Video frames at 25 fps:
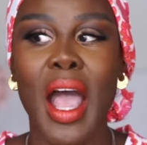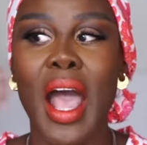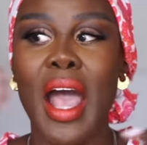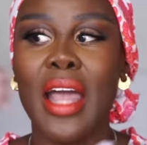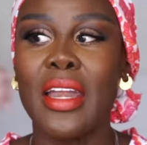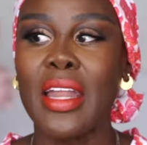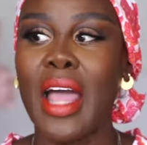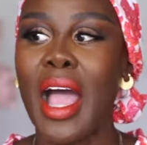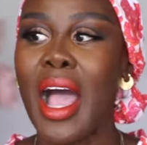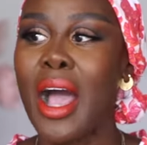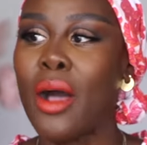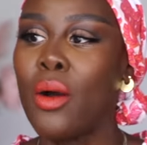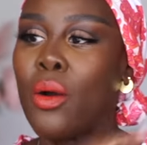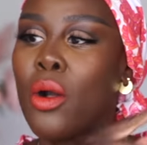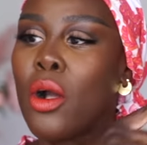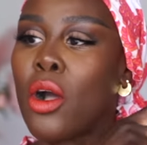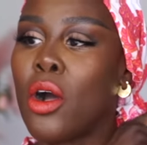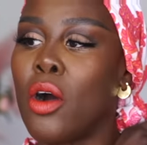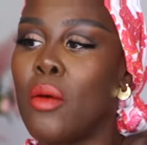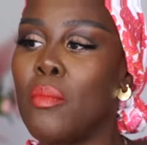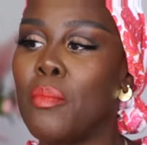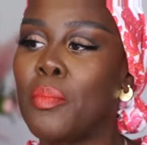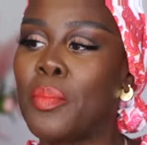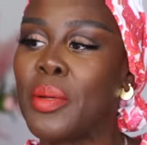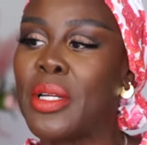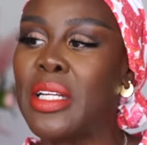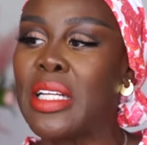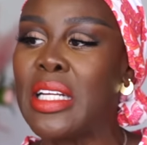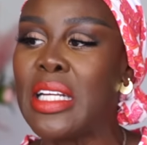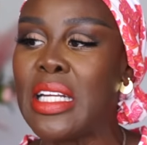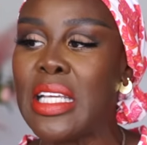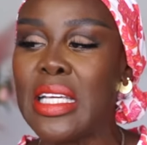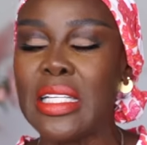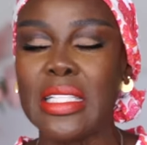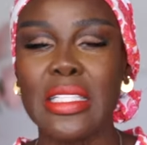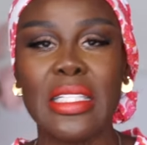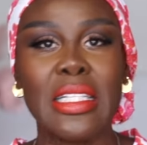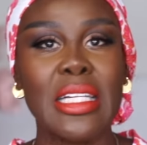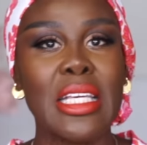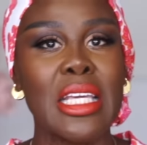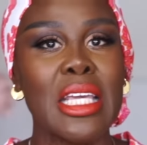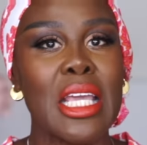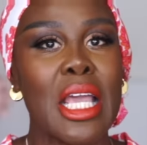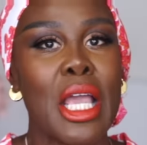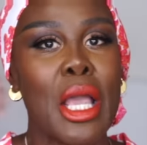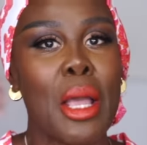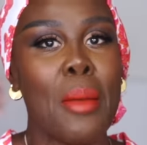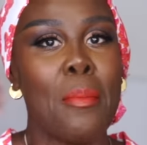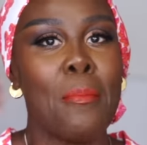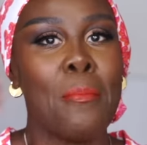and how
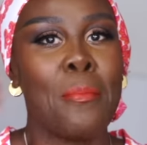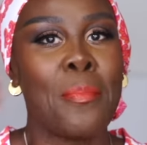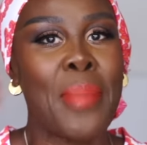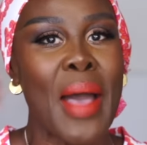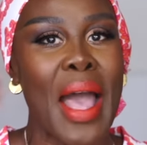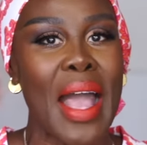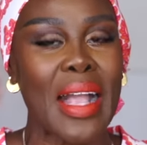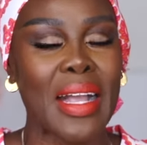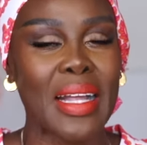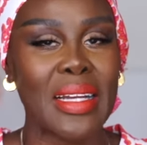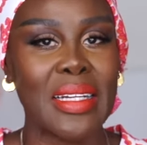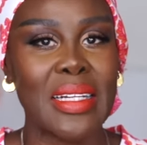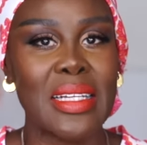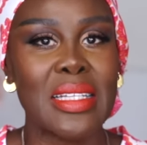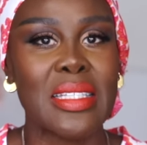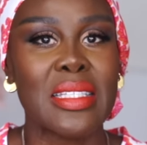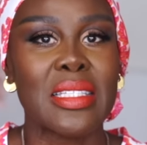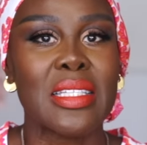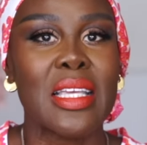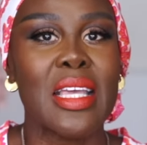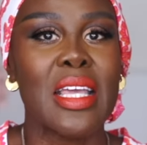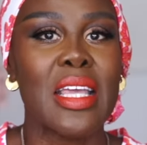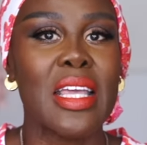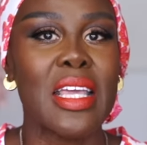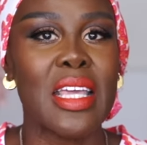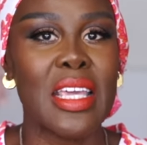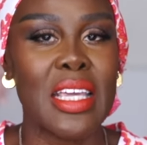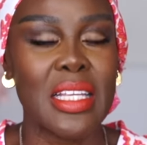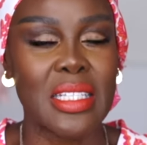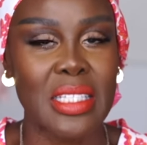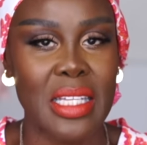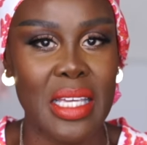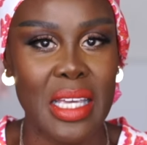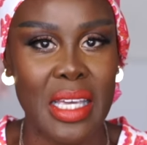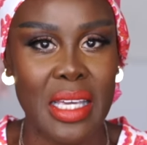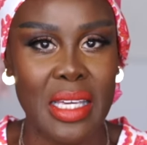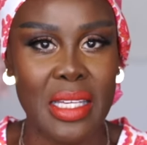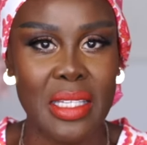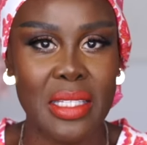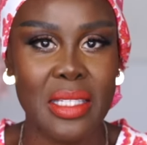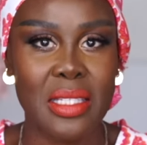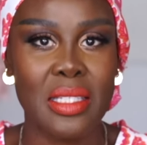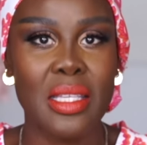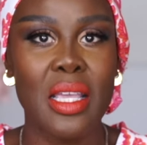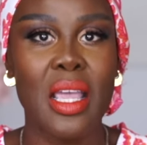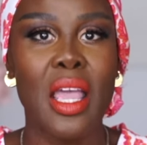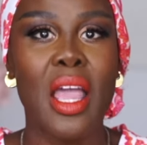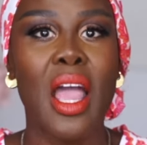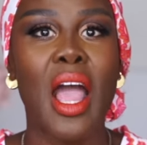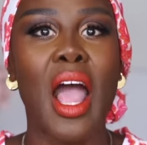completely backless it is.